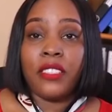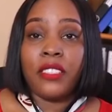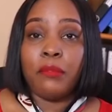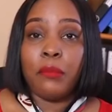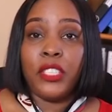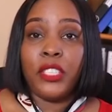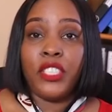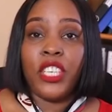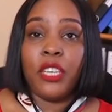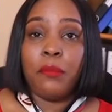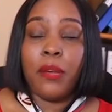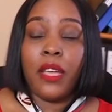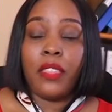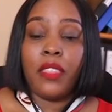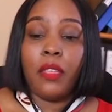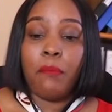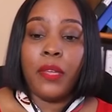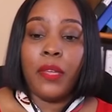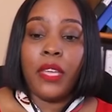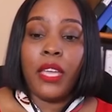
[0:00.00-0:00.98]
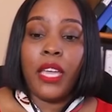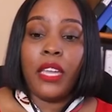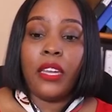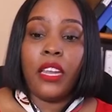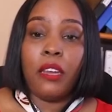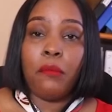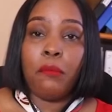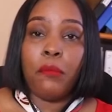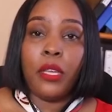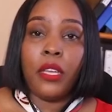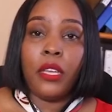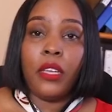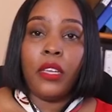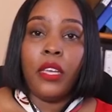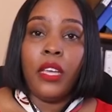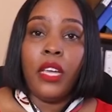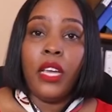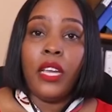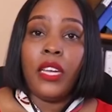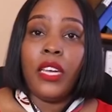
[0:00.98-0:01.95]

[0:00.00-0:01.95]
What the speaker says: as measured by the BNNB,